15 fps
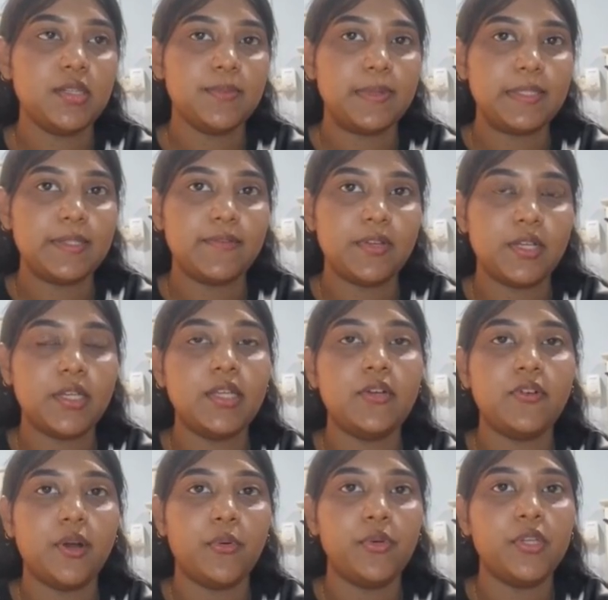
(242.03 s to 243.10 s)

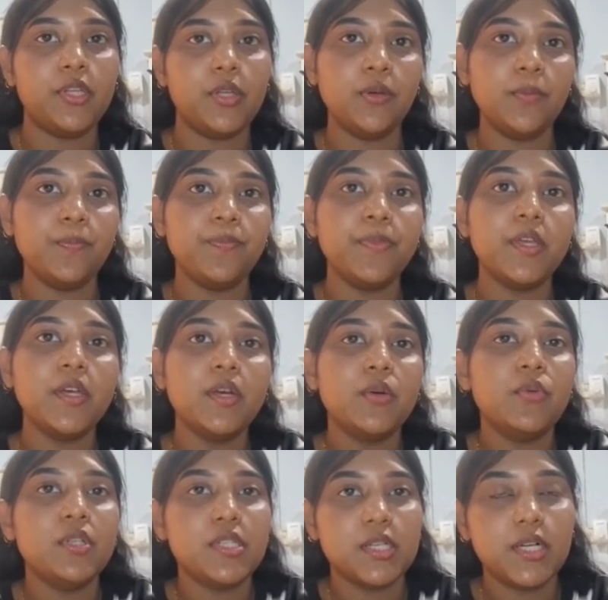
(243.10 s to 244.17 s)
specifically Roundcube,
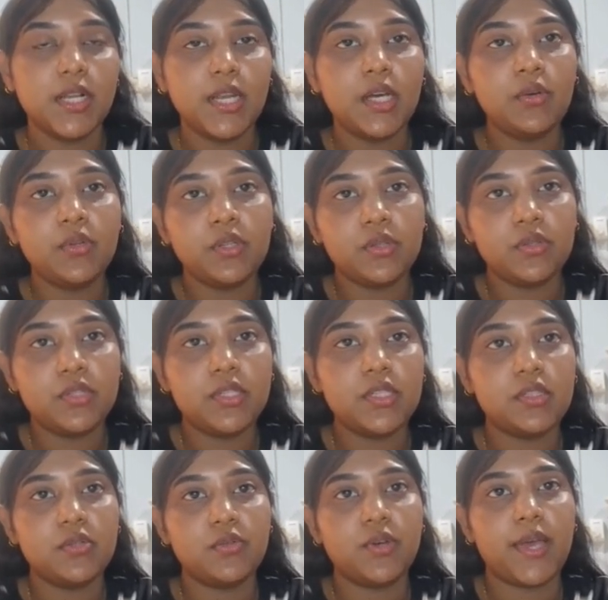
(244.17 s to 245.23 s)
which allow
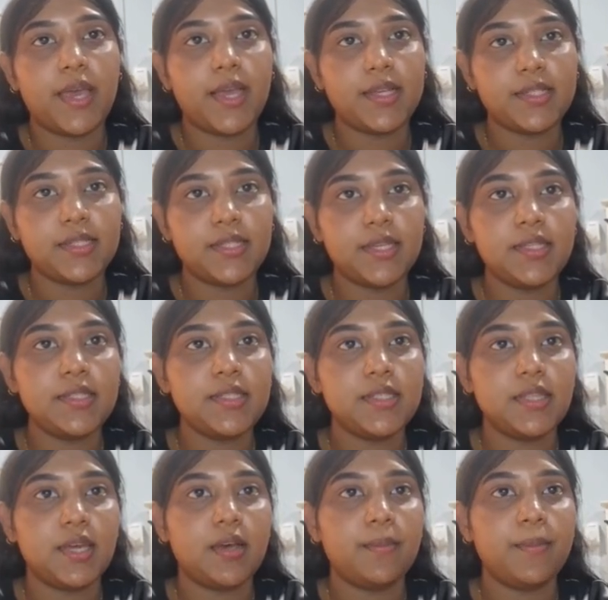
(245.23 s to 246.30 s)
users to access
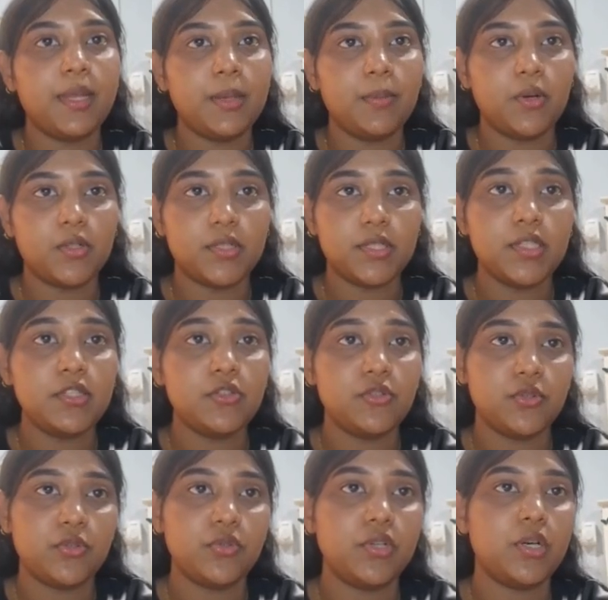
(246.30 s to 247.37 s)
their mailboxes
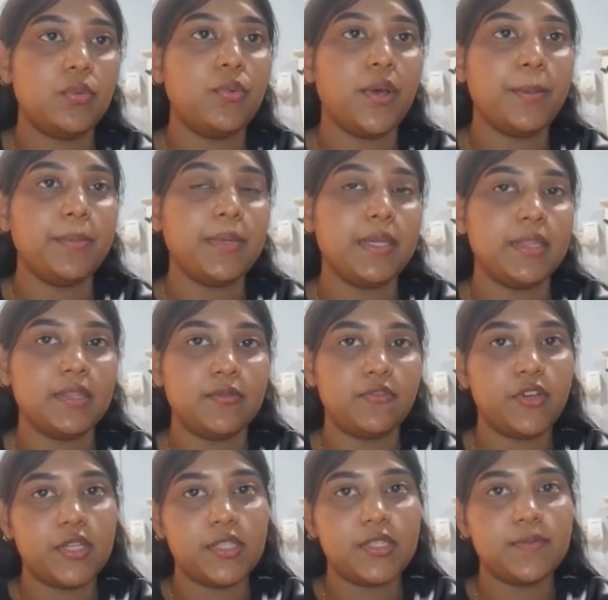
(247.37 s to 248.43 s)
through a web
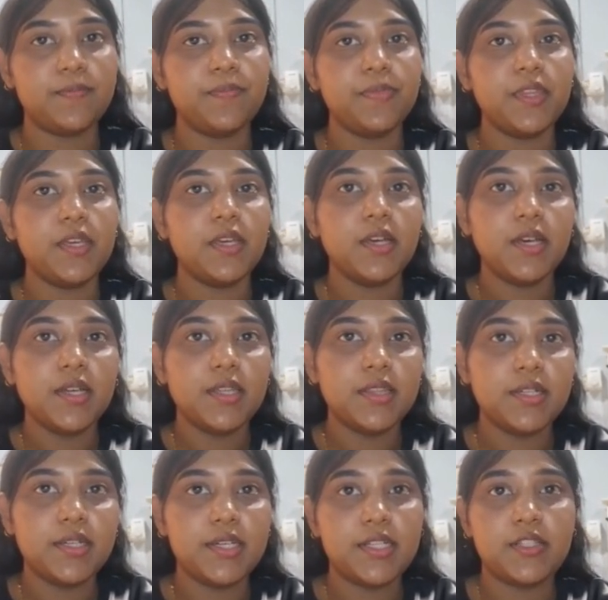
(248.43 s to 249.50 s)
interface.
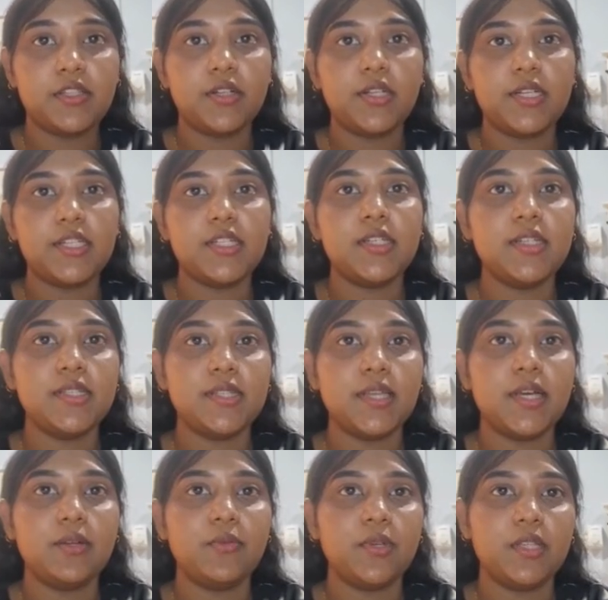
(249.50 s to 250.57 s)
The installation
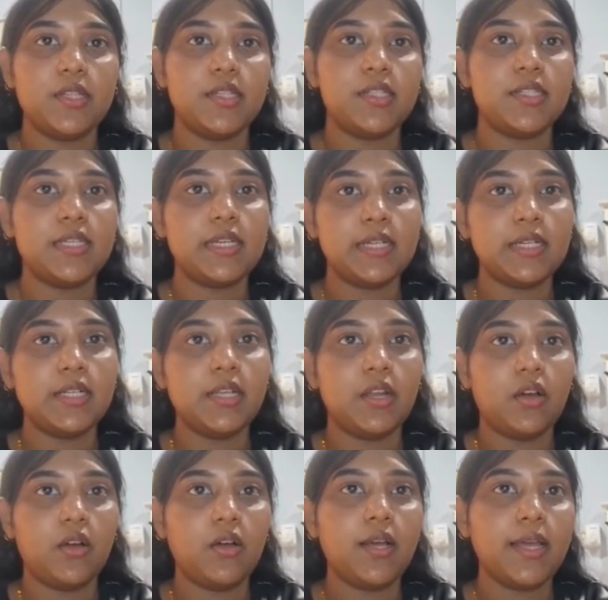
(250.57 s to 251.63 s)
starts with a single
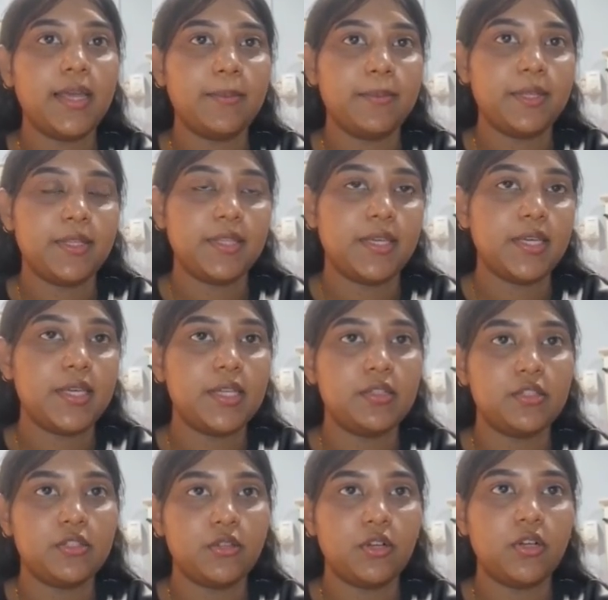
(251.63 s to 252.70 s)
long apt
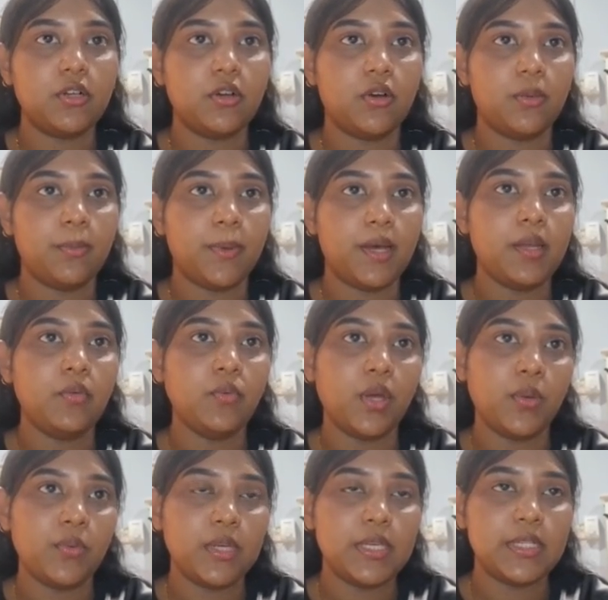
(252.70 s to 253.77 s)
install command
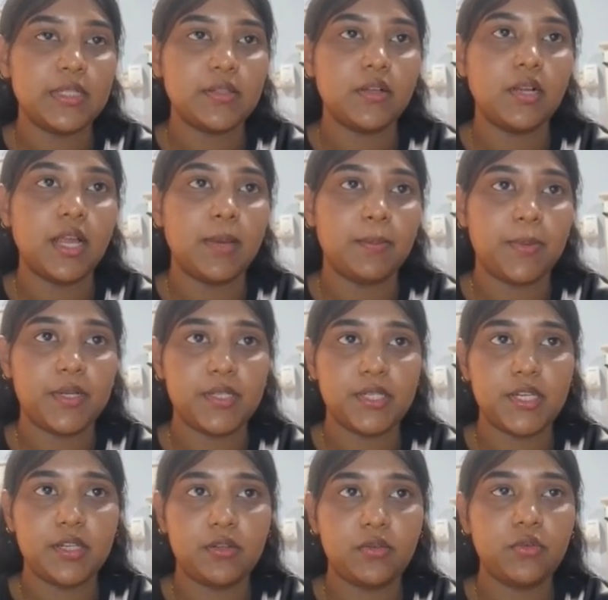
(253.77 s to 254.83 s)
where we install
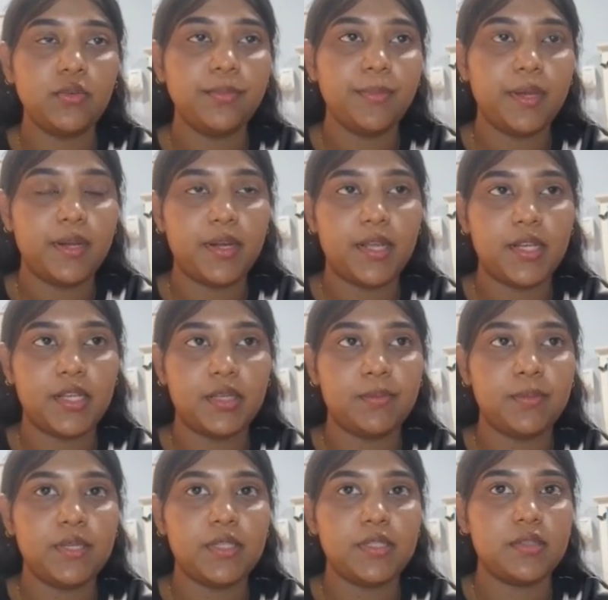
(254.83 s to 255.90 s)
Apache 2
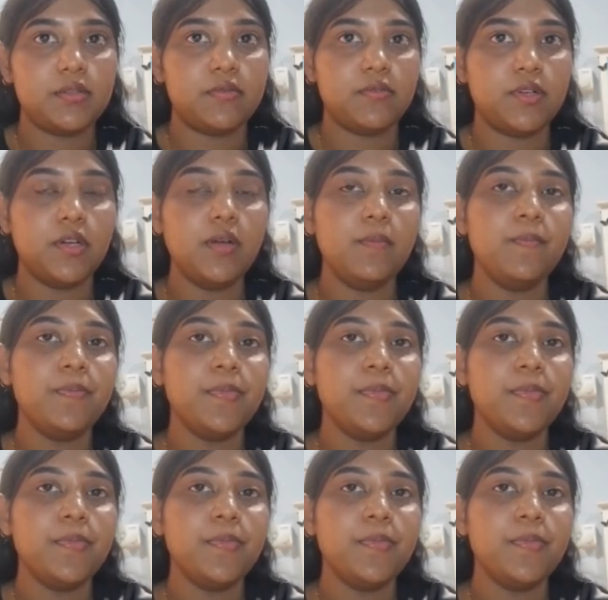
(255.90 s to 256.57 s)
MariaDB server